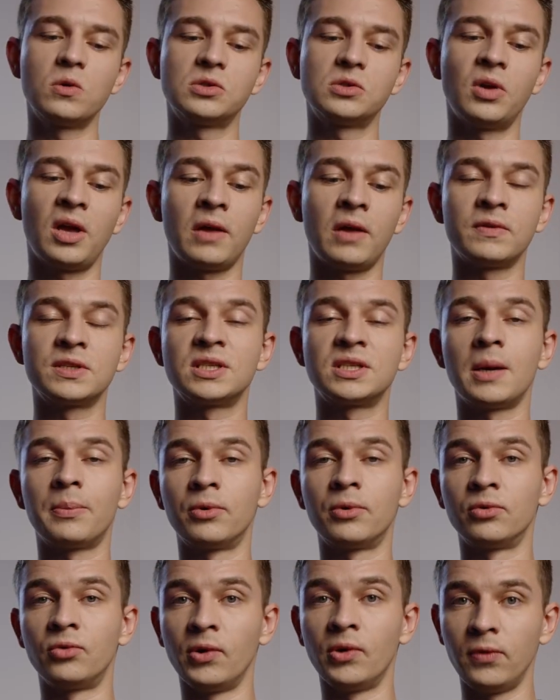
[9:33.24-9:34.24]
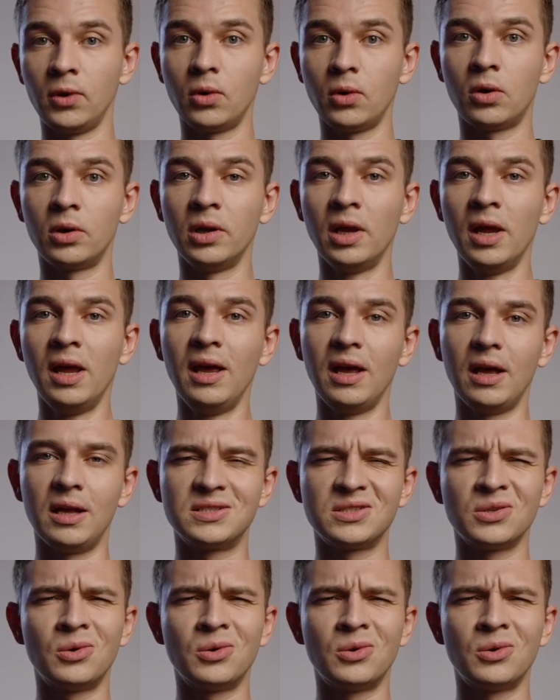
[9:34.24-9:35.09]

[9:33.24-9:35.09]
also have a separate review on. It's